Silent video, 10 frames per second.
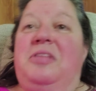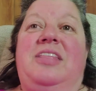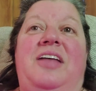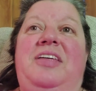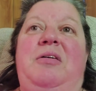
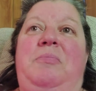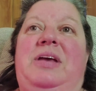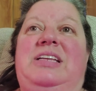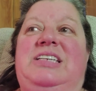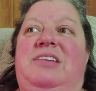Not that I'm a
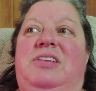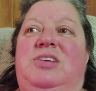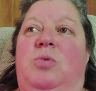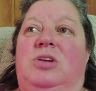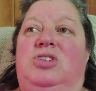big TV
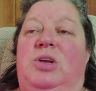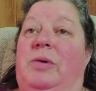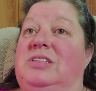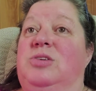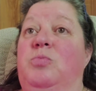watcher
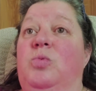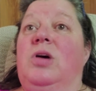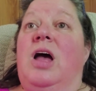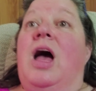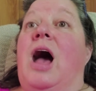anyway, so I'm,
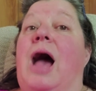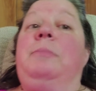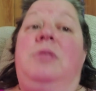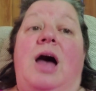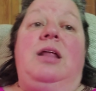
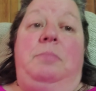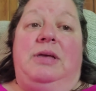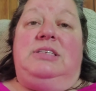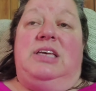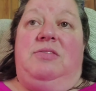I'm not a
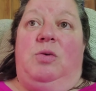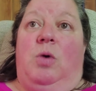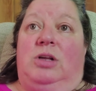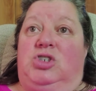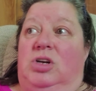big TV
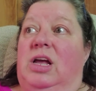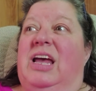watcher.